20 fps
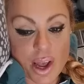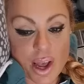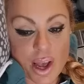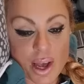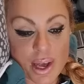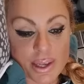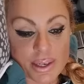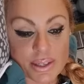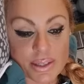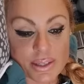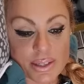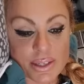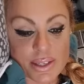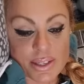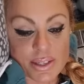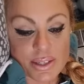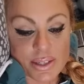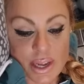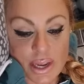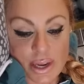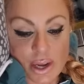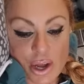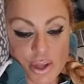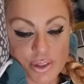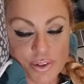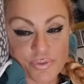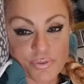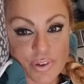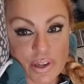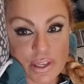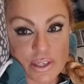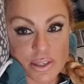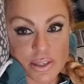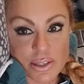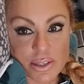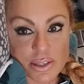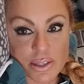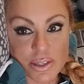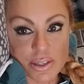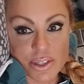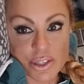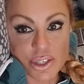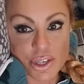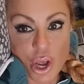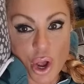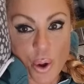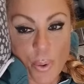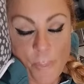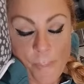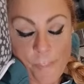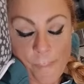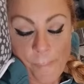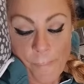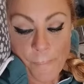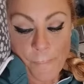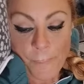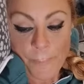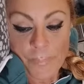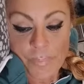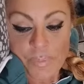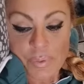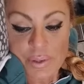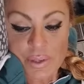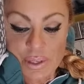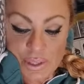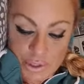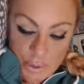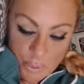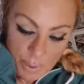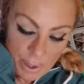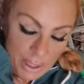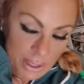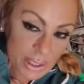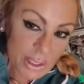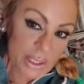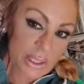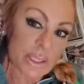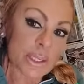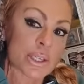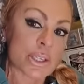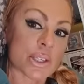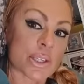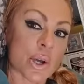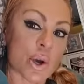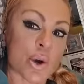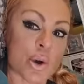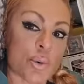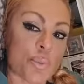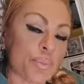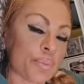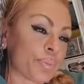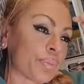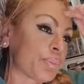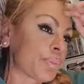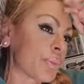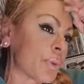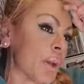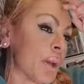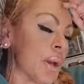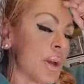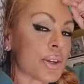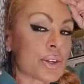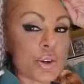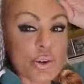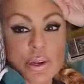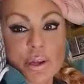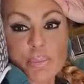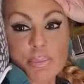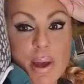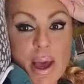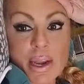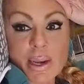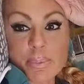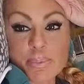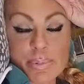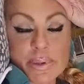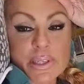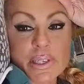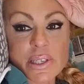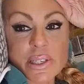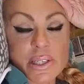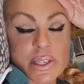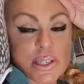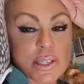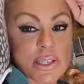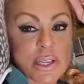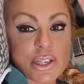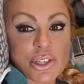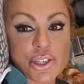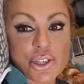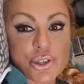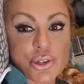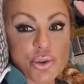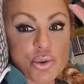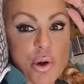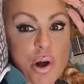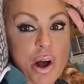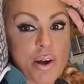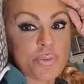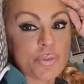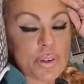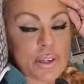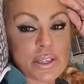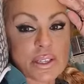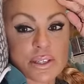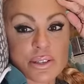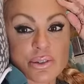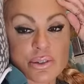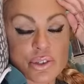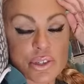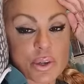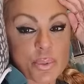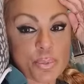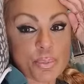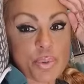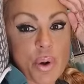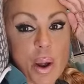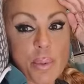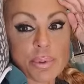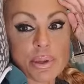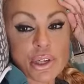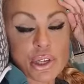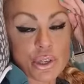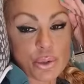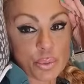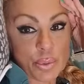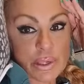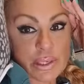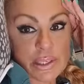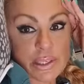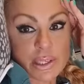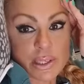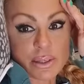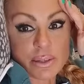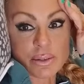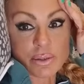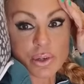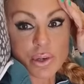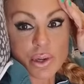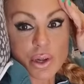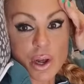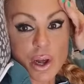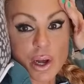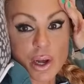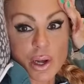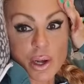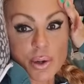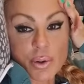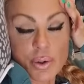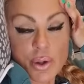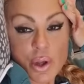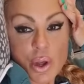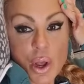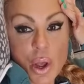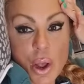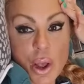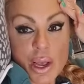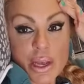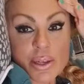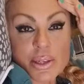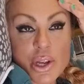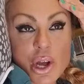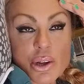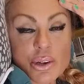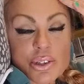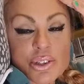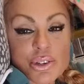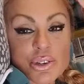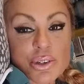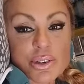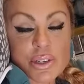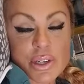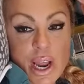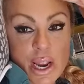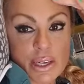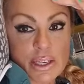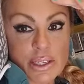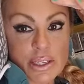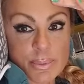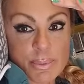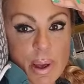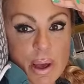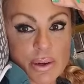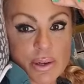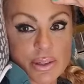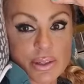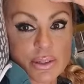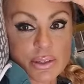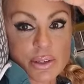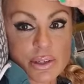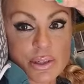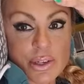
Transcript: And it's, like, on the fence. And so, just the way it is. So, don't get mad at businesses that shoo off, because there's probably a good reason. Uh, as long as they're nice about it.